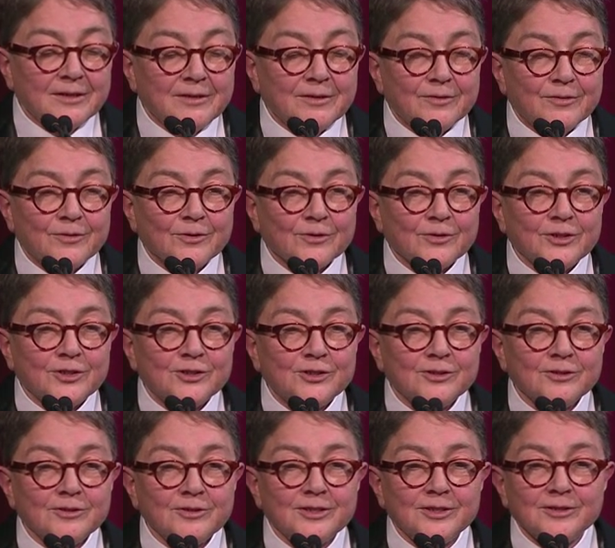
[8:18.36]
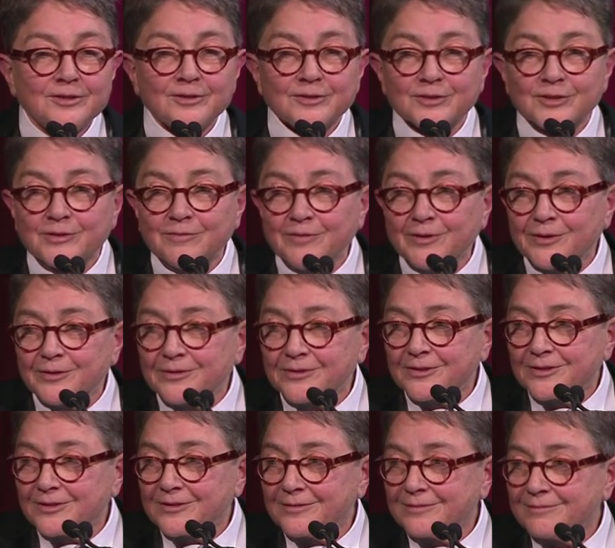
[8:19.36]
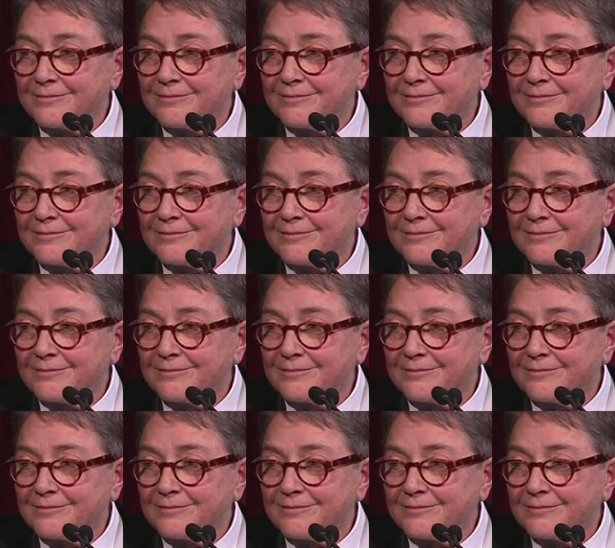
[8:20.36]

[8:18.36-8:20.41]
32 years, folks.